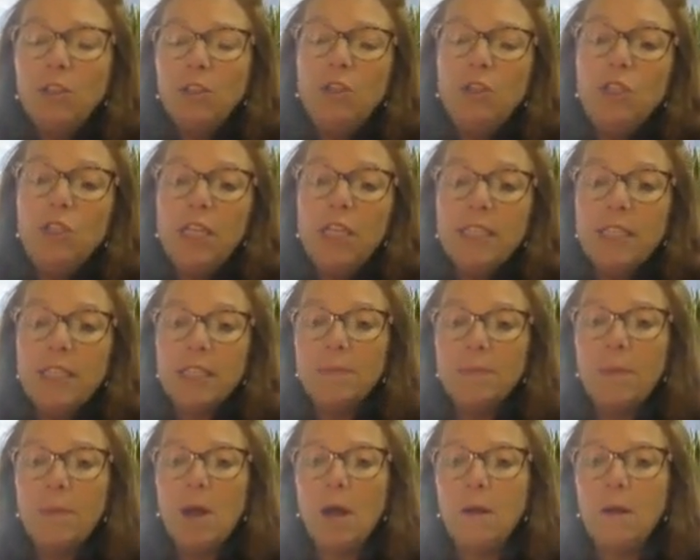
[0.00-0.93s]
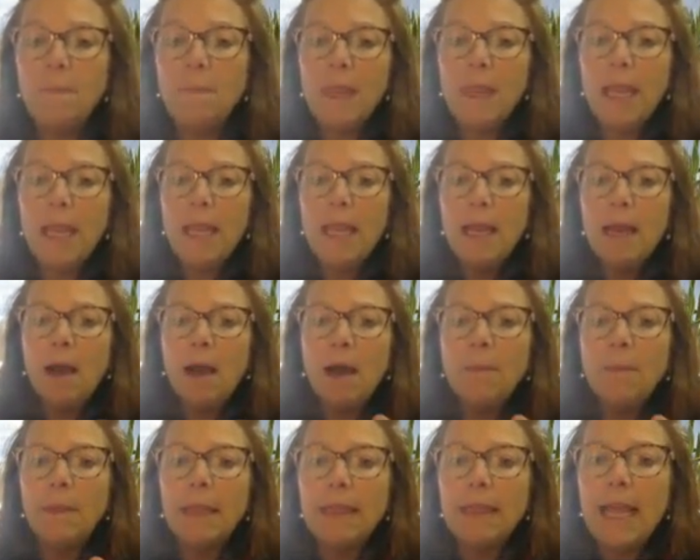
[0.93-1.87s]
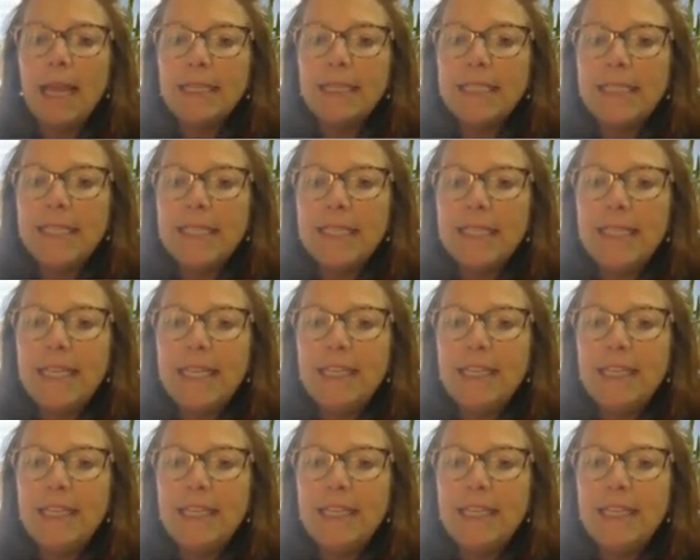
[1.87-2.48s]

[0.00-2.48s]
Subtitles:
usually it's a small lesson.